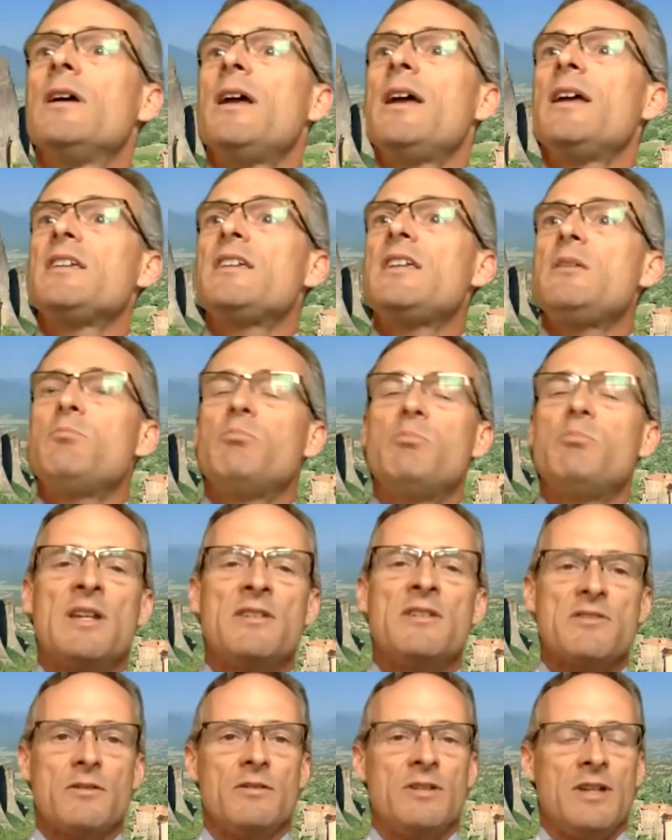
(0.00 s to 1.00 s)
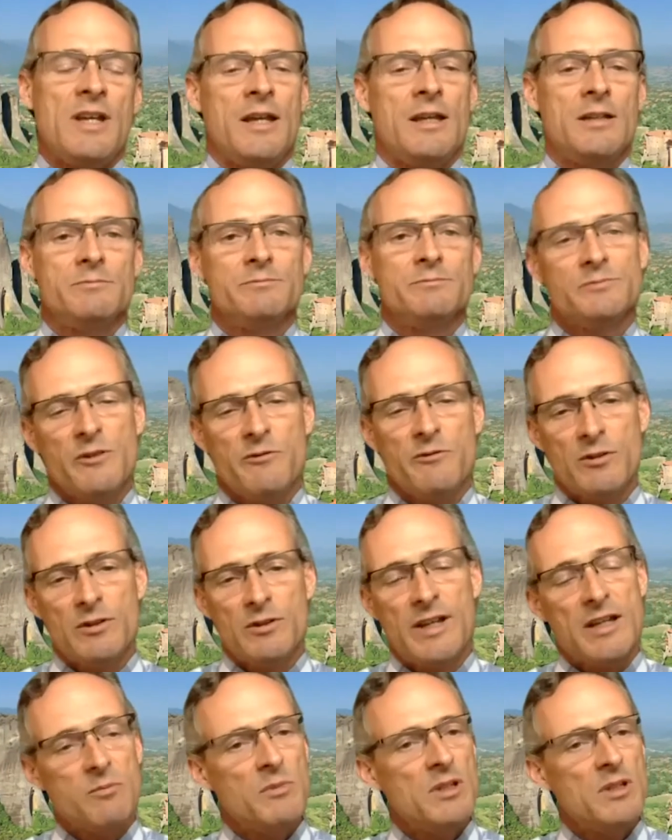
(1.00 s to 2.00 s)
And keep mints on hand. If you're
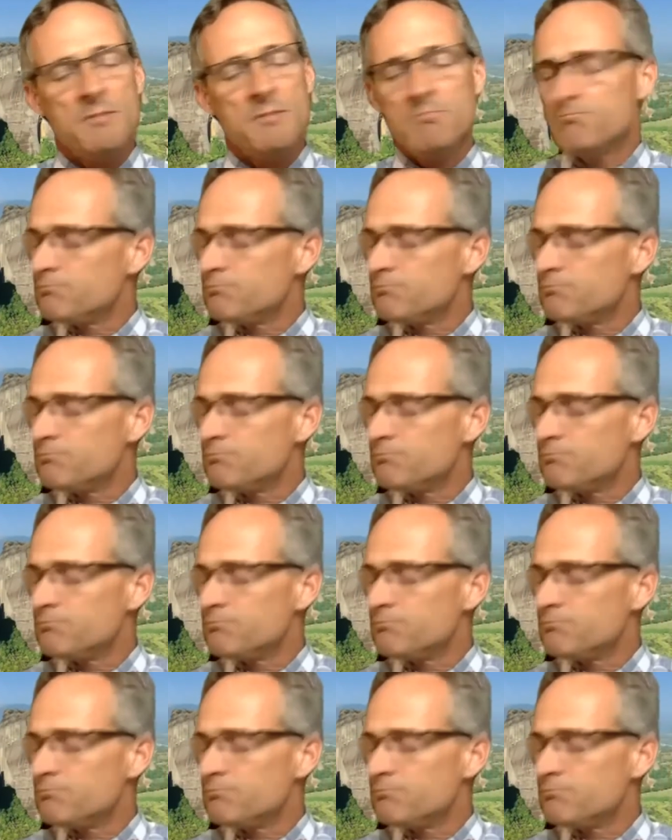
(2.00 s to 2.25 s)
like me,